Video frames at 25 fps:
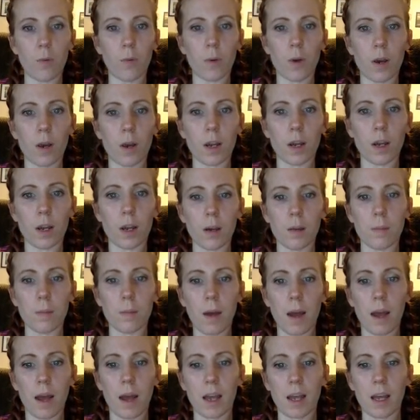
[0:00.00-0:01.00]
for
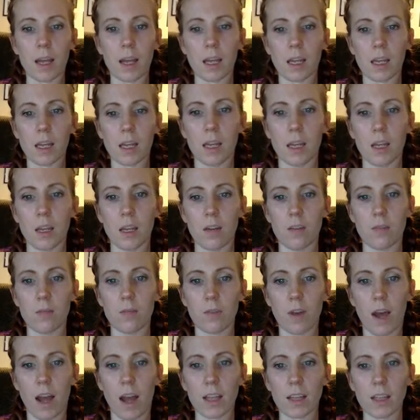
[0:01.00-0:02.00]
my
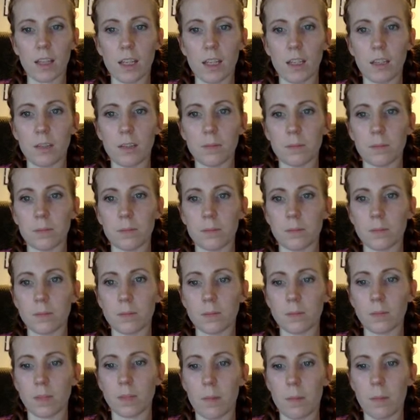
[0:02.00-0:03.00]
violet,
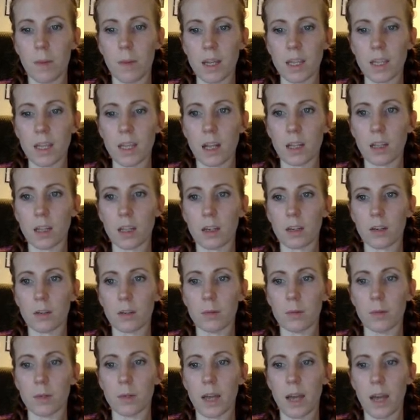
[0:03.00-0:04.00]
my
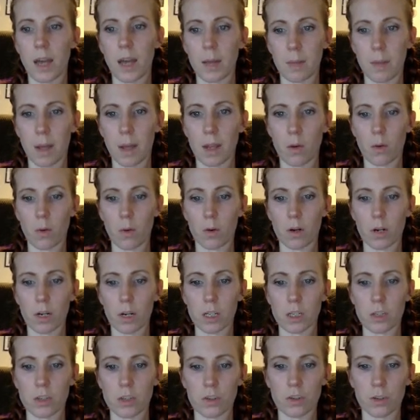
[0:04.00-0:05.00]
yellow, and my
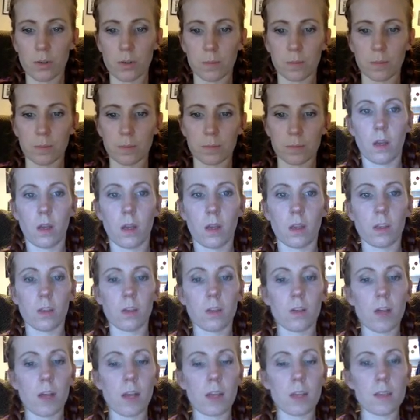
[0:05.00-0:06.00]
orange. Your
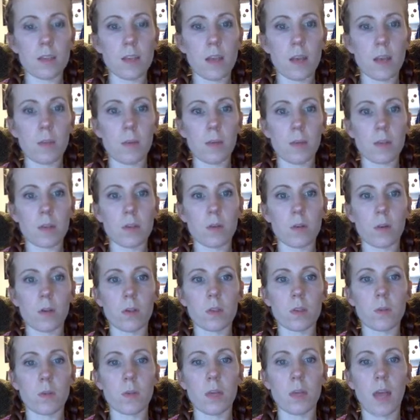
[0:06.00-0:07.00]
next step is going
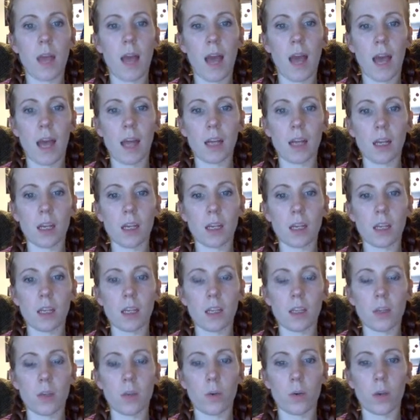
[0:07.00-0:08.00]
to be adding
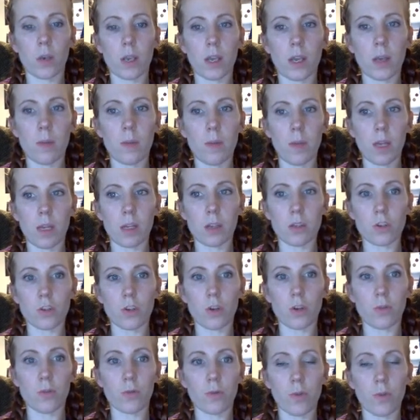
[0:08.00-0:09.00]
your image
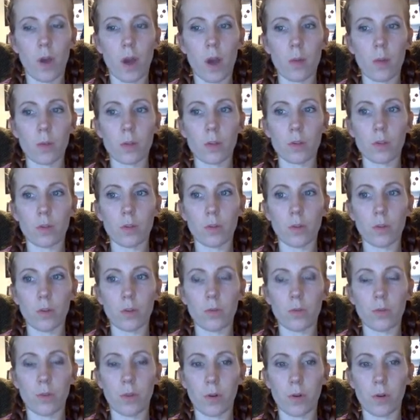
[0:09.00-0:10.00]
from Google
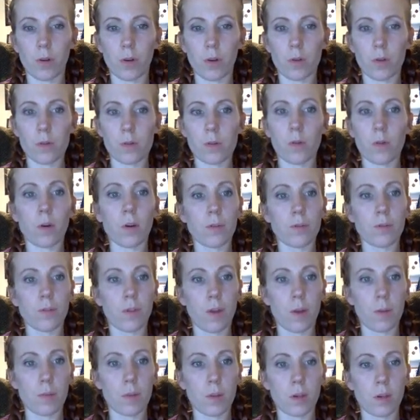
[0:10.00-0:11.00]
Photos or
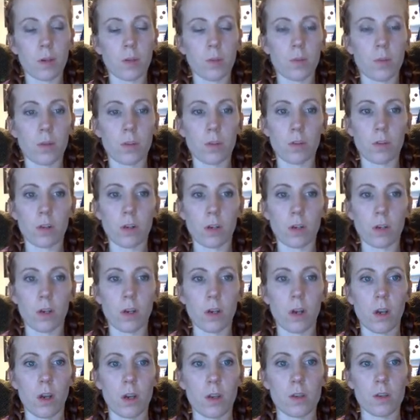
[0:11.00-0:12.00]
from your computer.
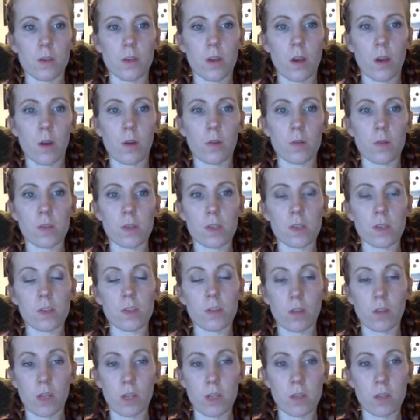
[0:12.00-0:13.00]
So since you're
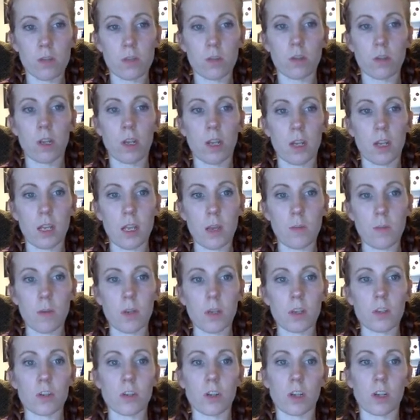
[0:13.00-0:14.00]
inserting an
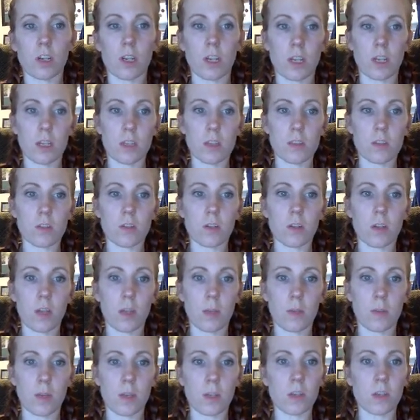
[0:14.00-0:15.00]
image, you're going to insert
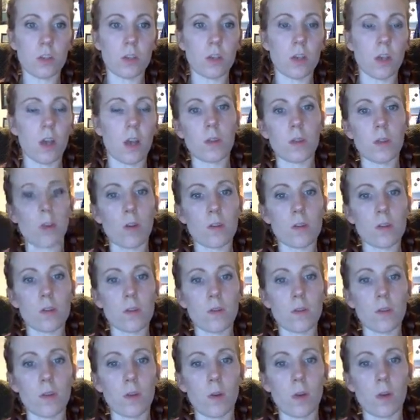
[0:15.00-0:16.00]
image. Those of
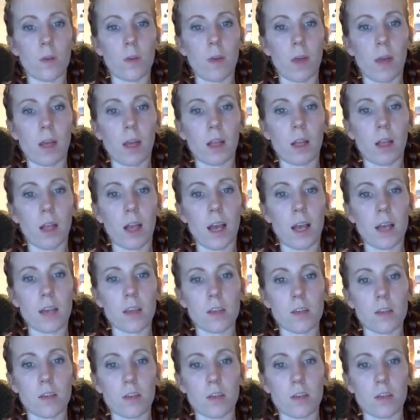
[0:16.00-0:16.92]
you in my class, you